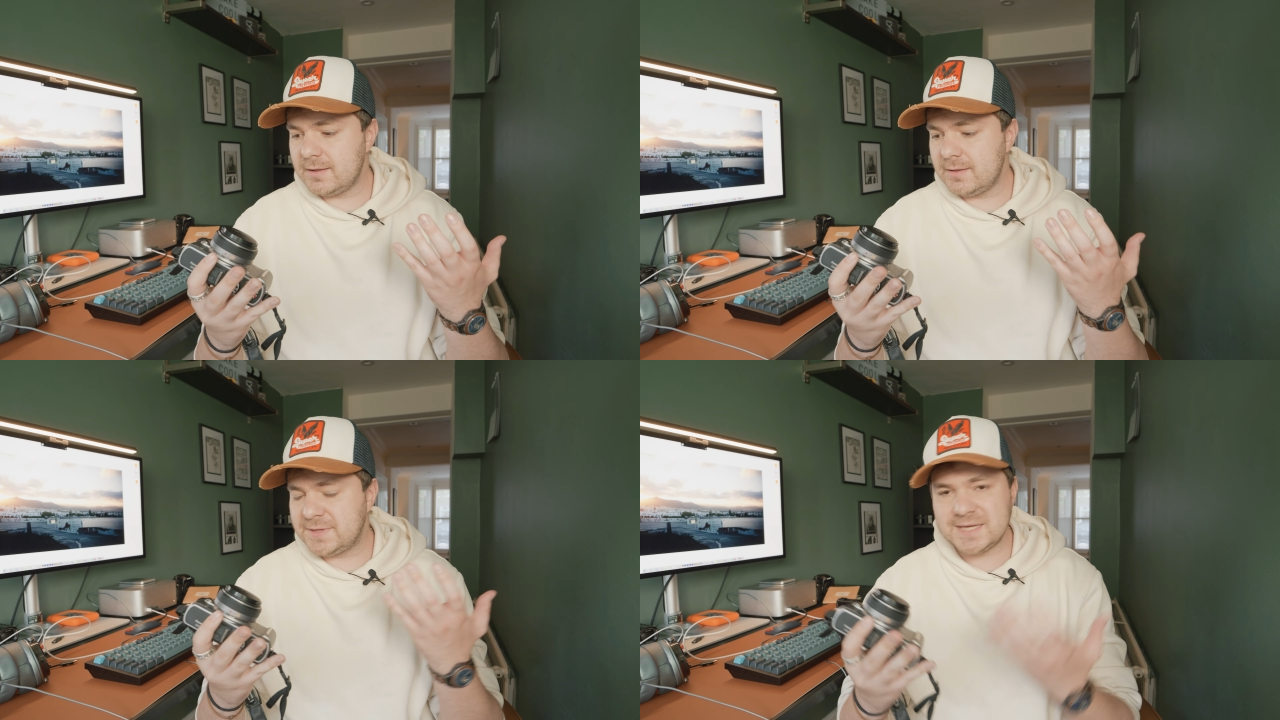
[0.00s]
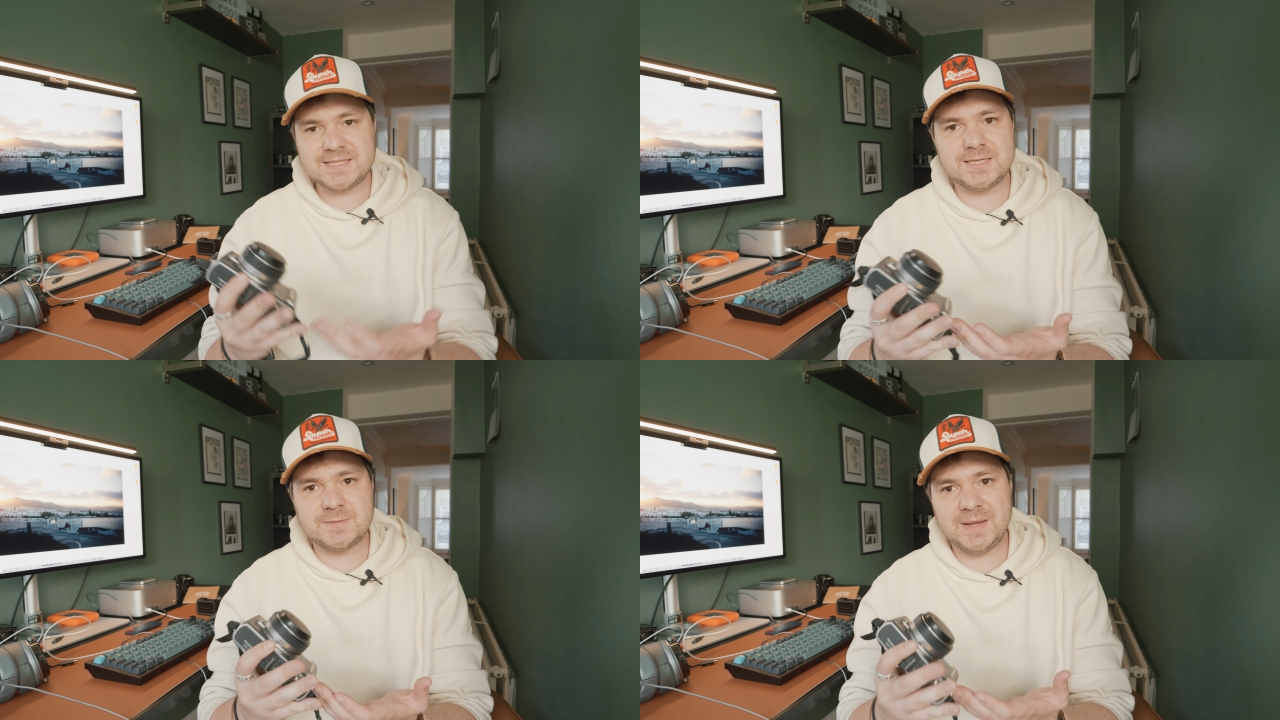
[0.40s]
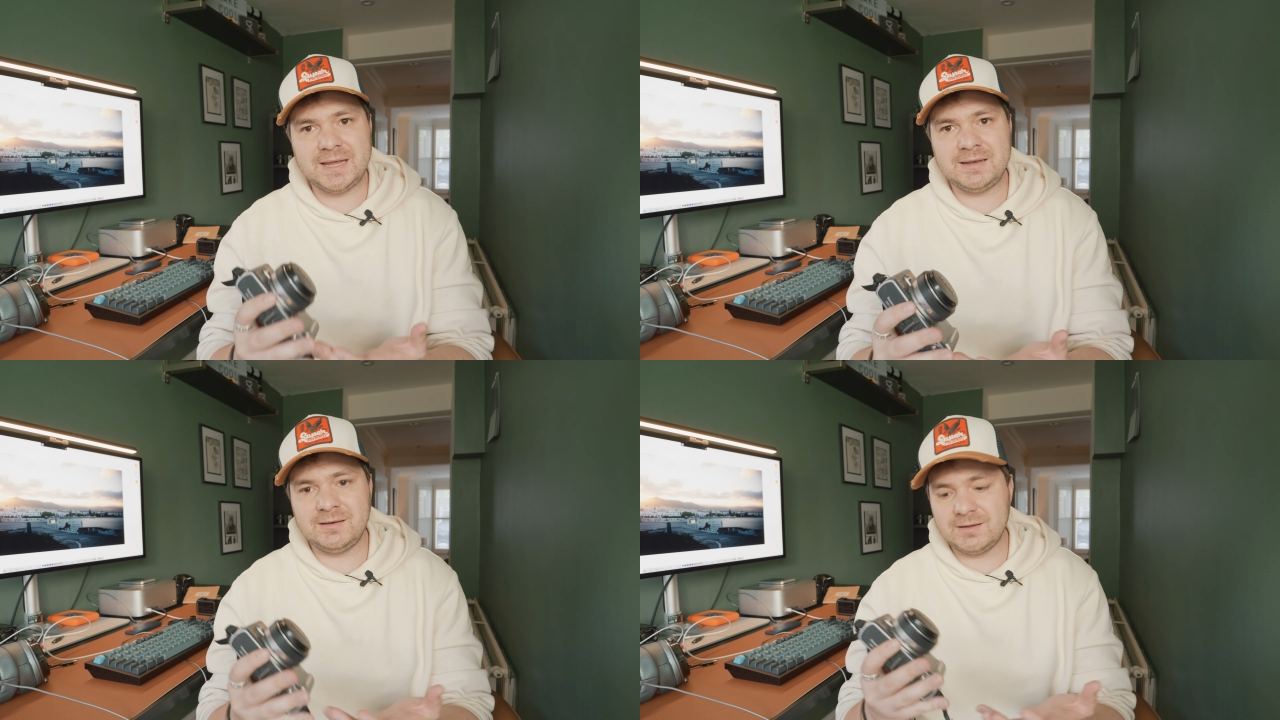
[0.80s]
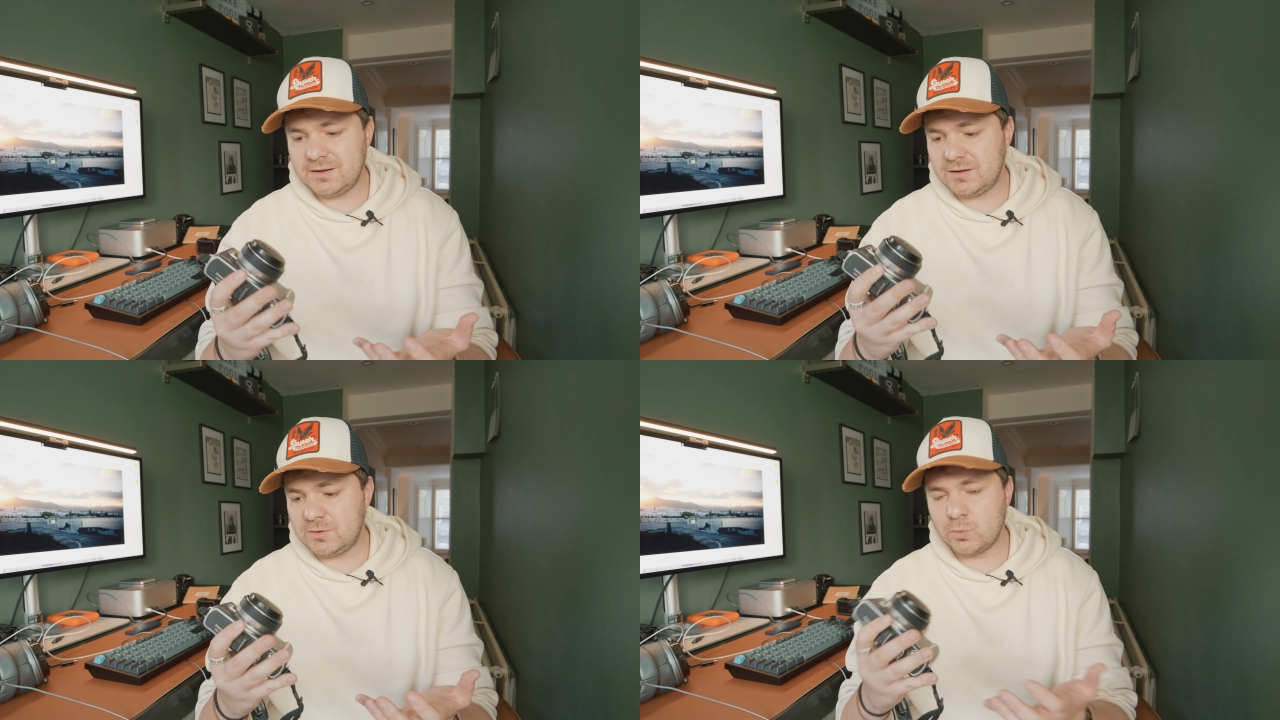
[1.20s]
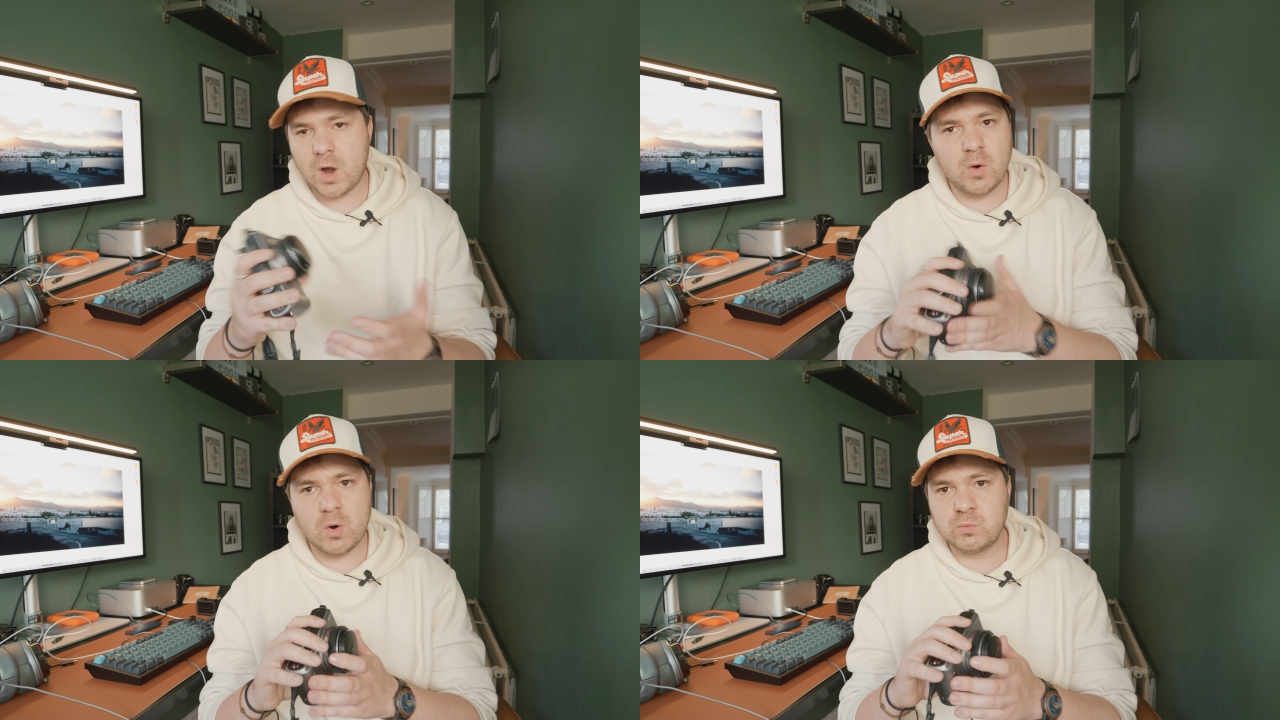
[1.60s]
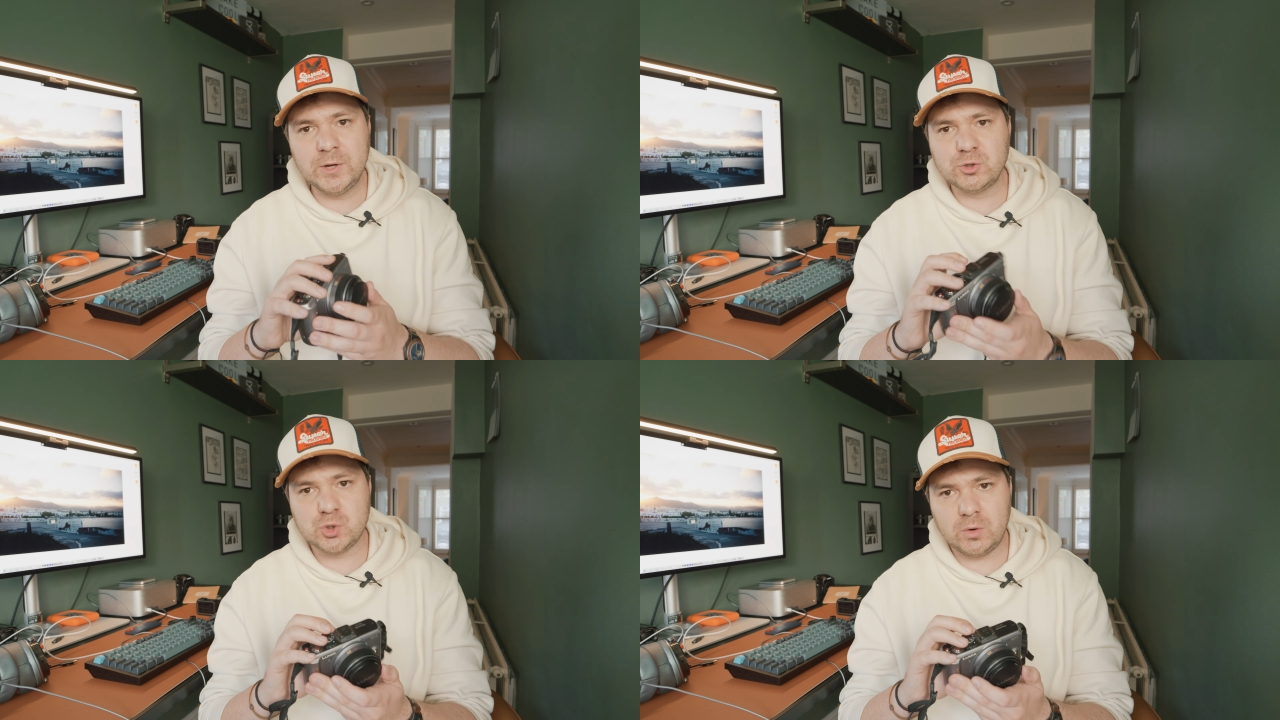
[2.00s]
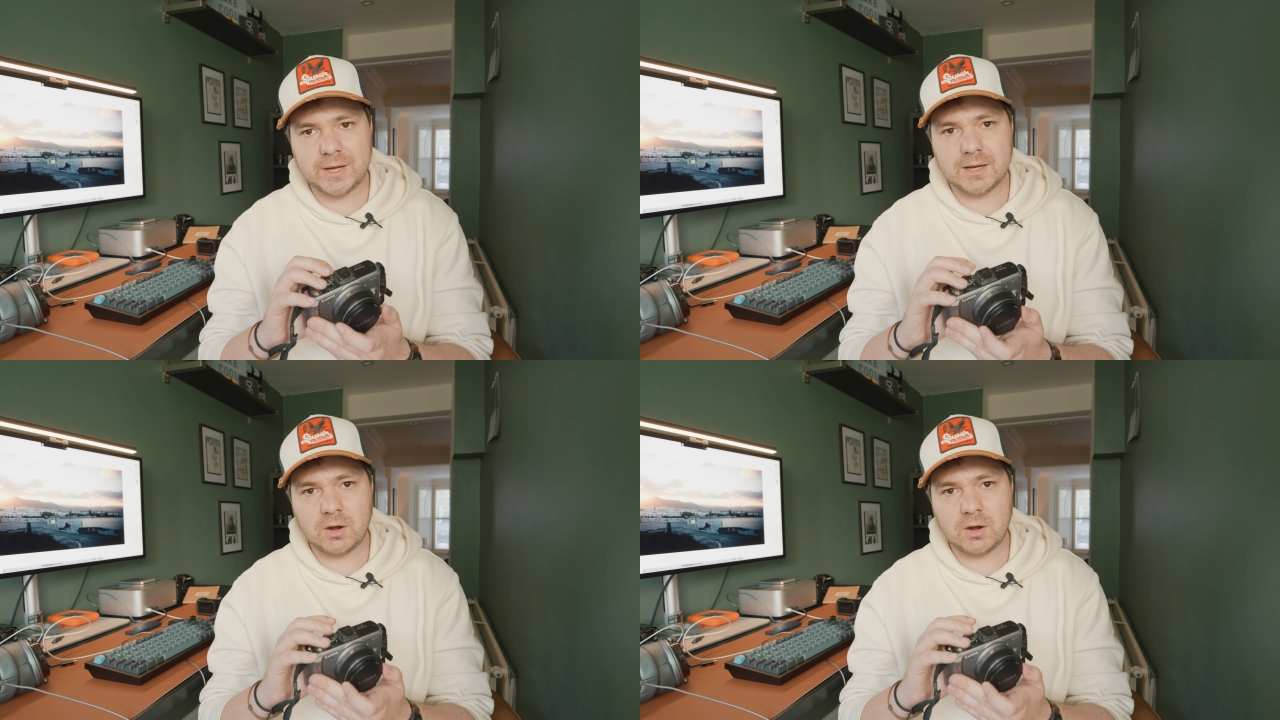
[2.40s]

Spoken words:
this has been a real joy,